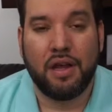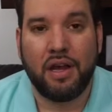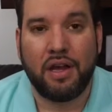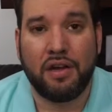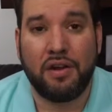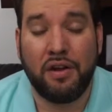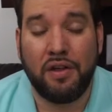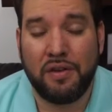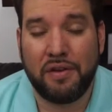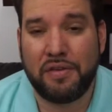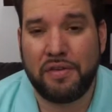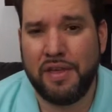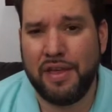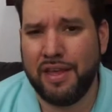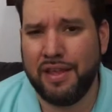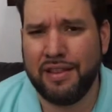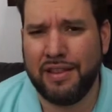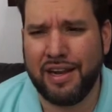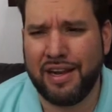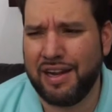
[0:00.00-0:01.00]
Another
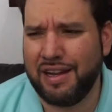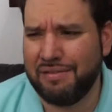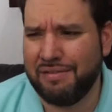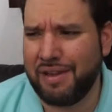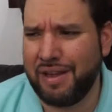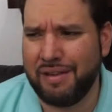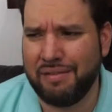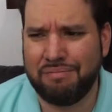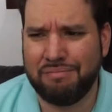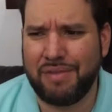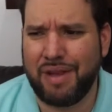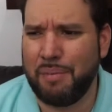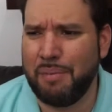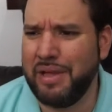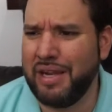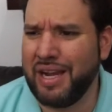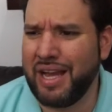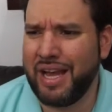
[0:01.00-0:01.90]
thing that, I mean,